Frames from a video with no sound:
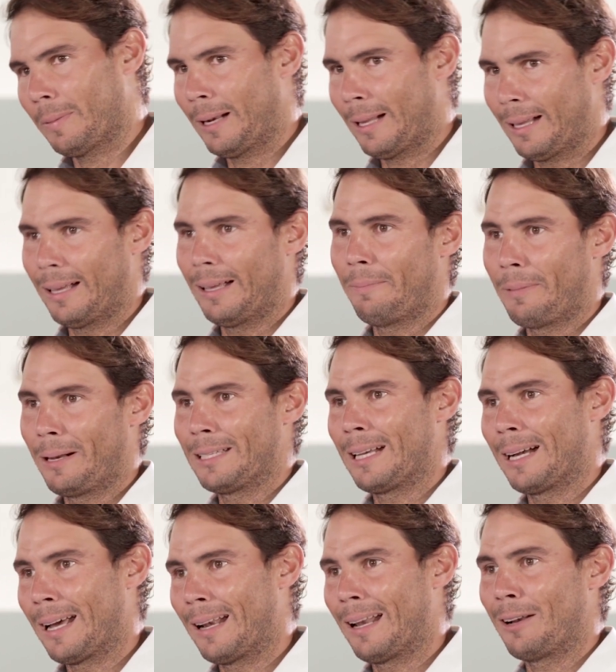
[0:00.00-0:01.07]
doing
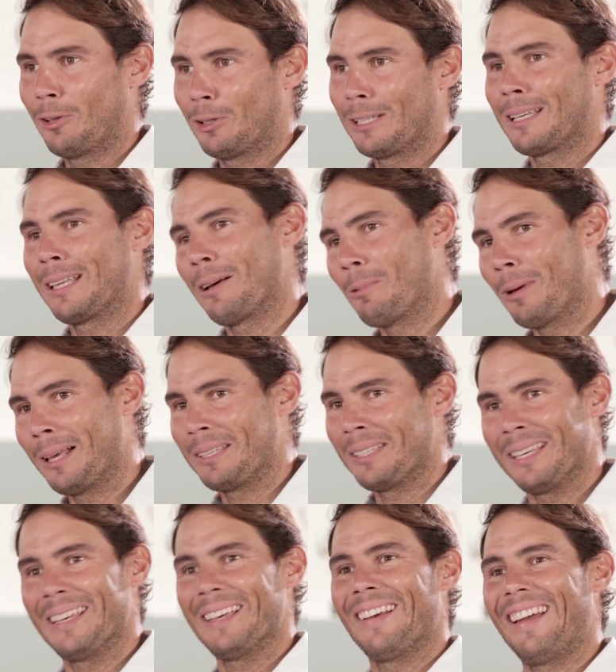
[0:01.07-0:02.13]
any kind of
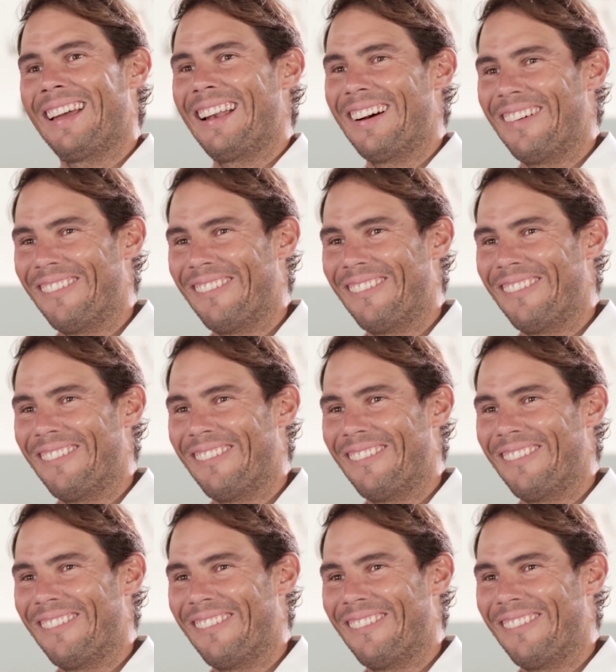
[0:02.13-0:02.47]
sports.